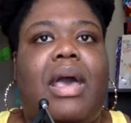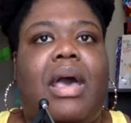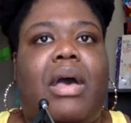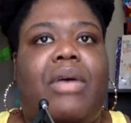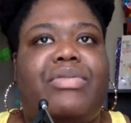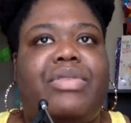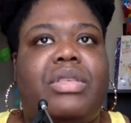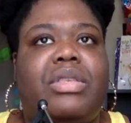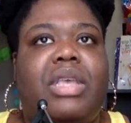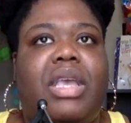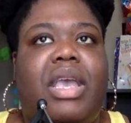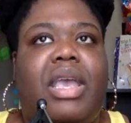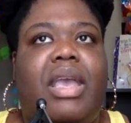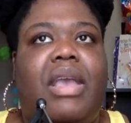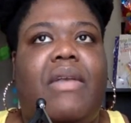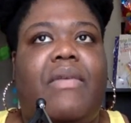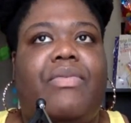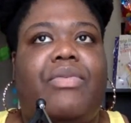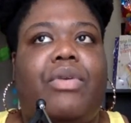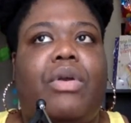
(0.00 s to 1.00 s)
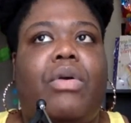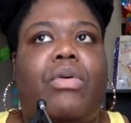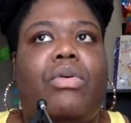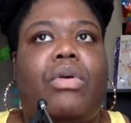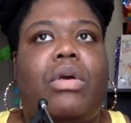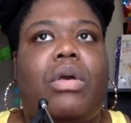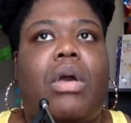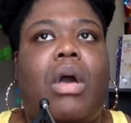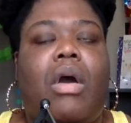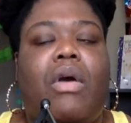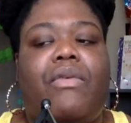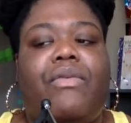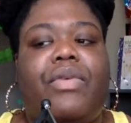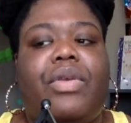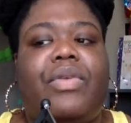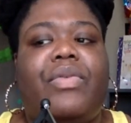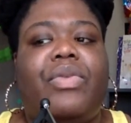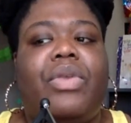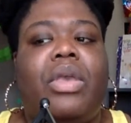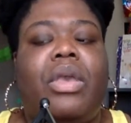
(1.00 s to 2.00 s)
houses and go
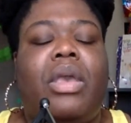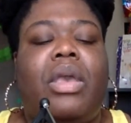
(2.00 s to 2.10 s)
golfing,